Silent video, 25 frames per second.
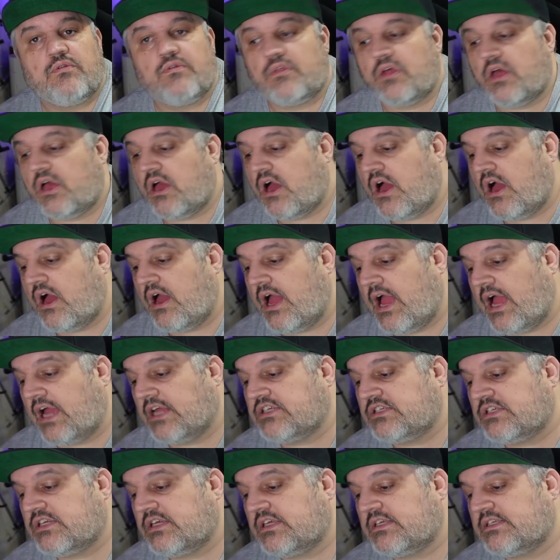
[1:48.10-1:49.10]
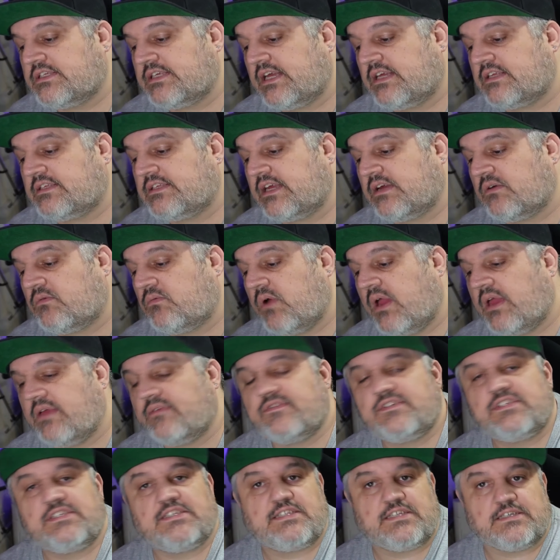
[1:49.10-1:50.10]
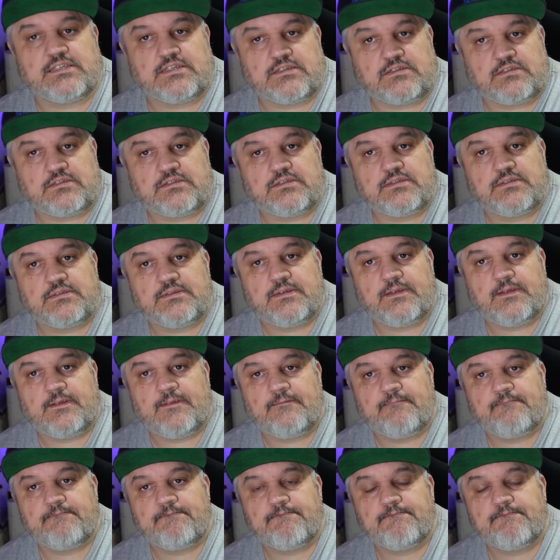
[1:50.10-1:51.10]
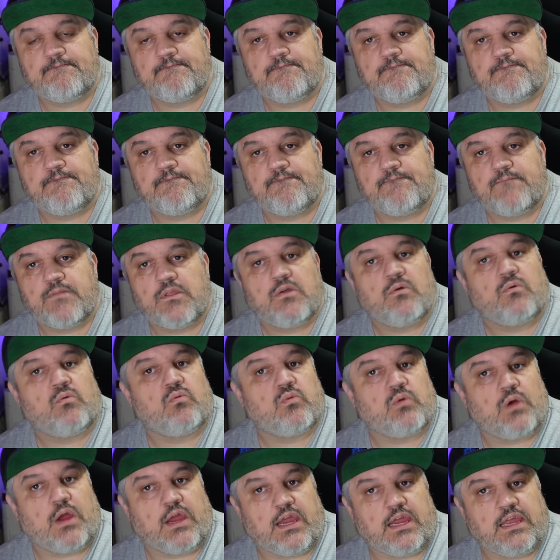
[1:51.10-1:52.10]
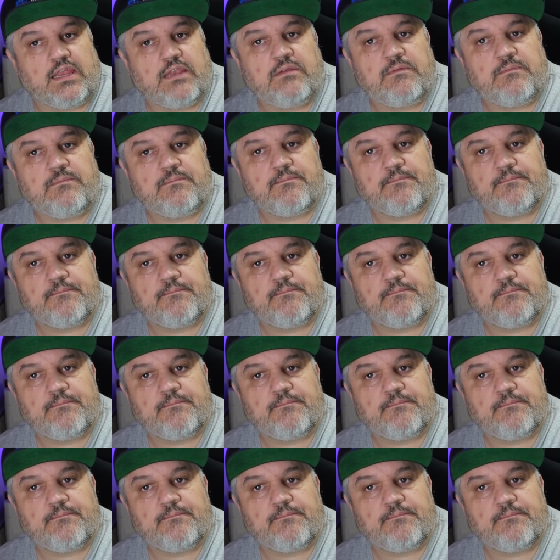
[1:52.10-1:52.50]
Uh, actually, it sounds like waves still. Rain